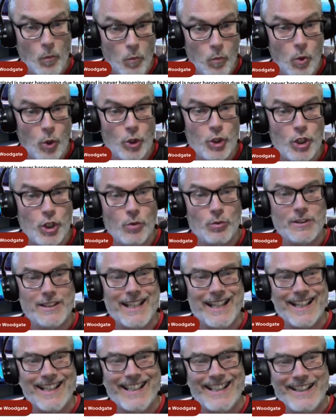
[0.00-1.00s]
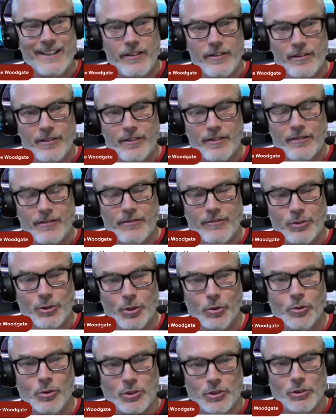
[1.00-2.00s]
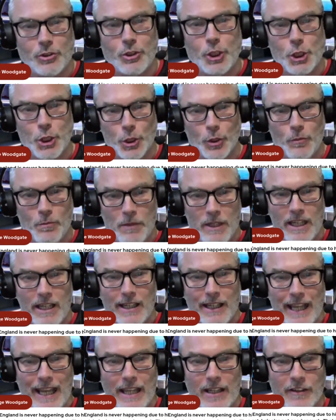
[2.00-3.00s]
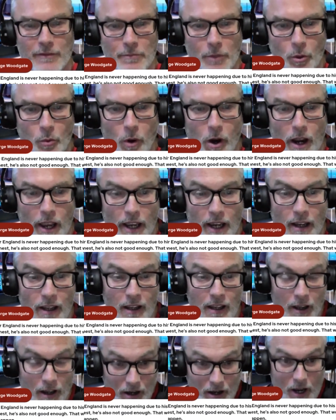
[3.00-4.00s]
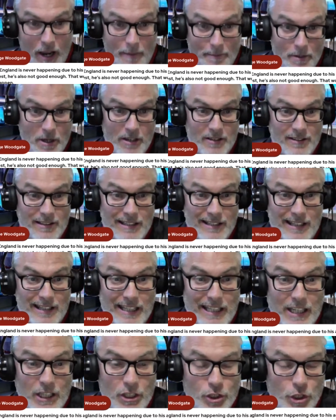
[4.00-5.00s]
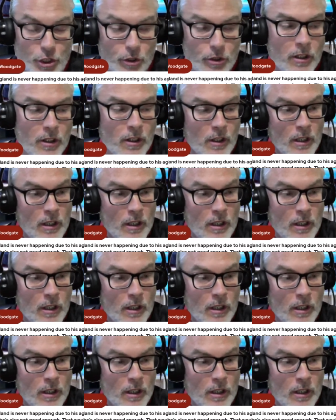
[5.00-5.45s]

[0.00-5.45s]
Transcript: Would you say that Dawson should be in ahead of Maguire? I personally think he should.